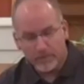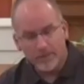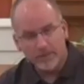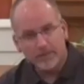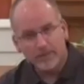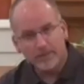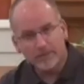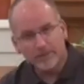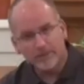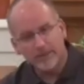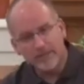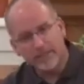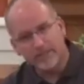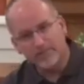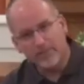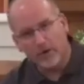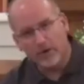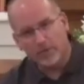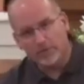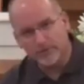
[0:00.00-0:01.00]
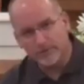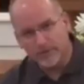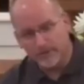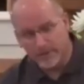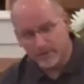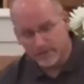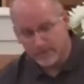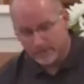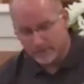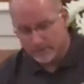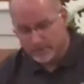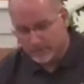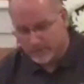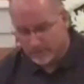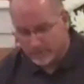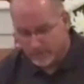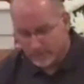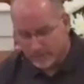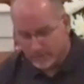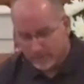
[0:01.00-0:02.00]
Steve Austin,
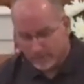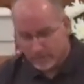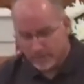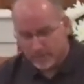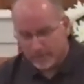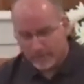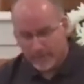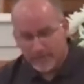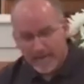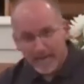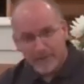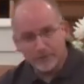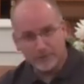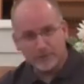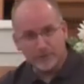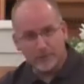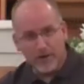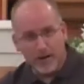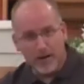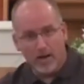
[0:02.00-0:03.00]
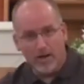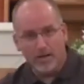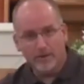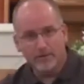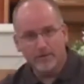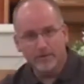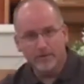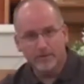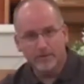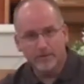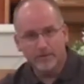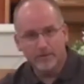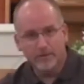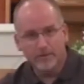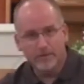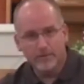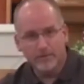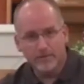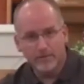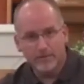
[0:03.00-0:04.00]
an astronaut,
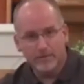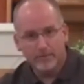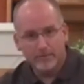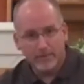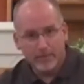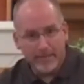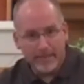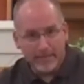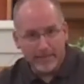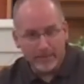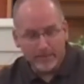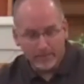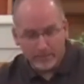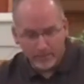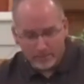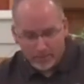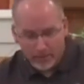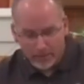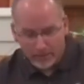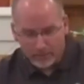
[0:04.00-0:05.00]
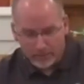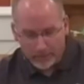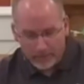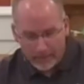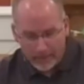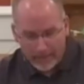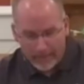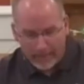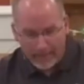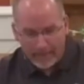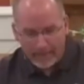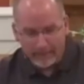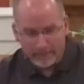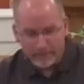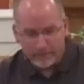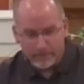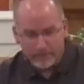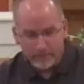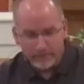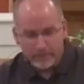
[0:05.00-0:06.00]
man barely alive.
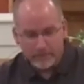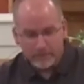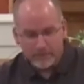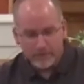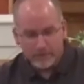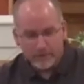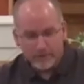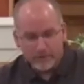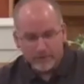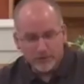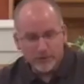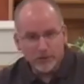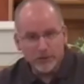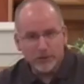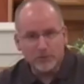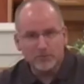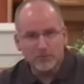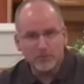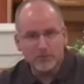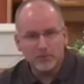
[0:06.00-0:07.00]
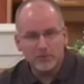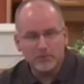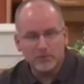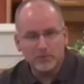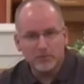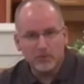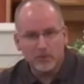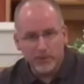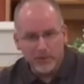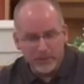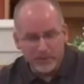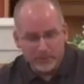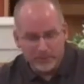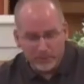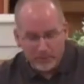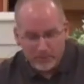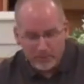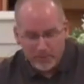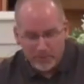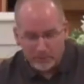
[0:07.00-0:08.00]
Gentlemen, we can
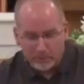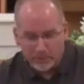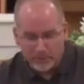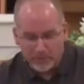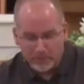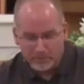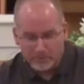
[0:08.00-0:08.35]
rebuild him.